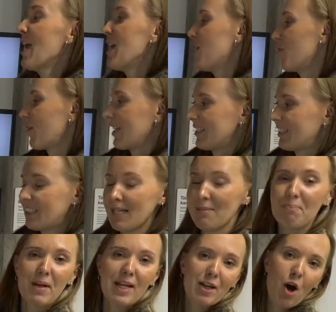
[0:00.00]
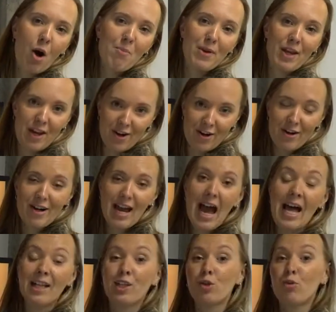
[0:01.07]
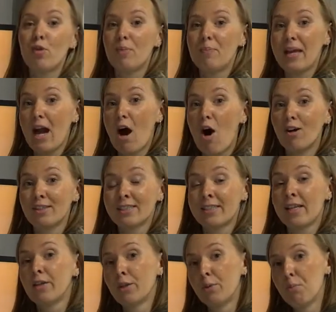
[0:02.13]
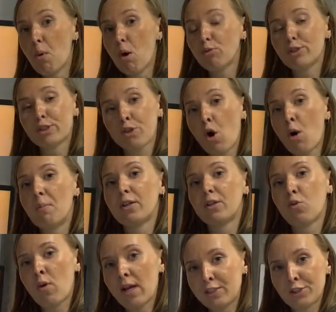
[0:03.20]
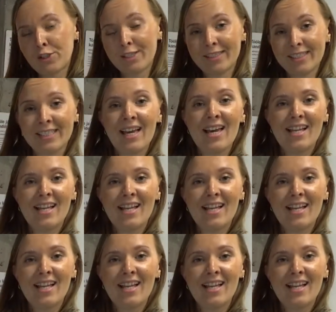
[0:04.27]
you can simply come here and you will be asked the most common questions